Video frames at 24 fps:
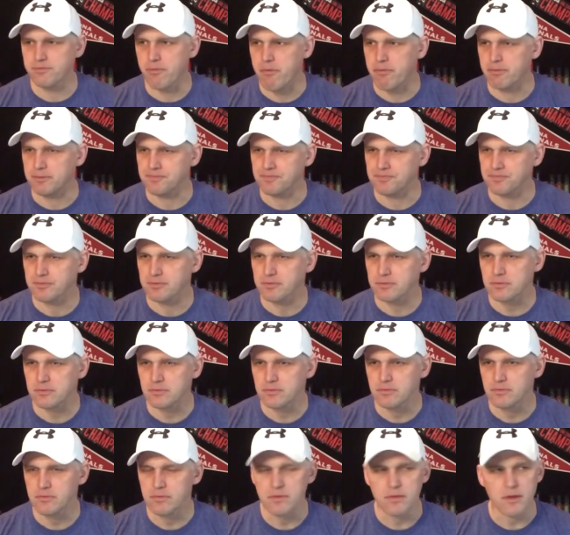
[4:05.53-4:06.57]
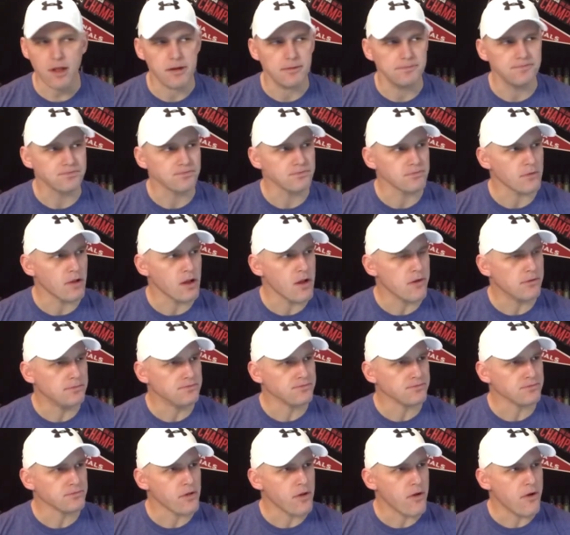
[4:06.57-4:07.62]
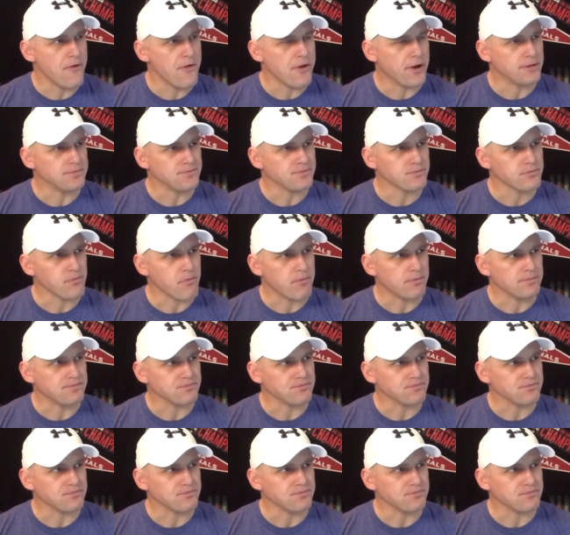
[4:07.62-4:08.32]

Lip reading: No one is speaking in this clip.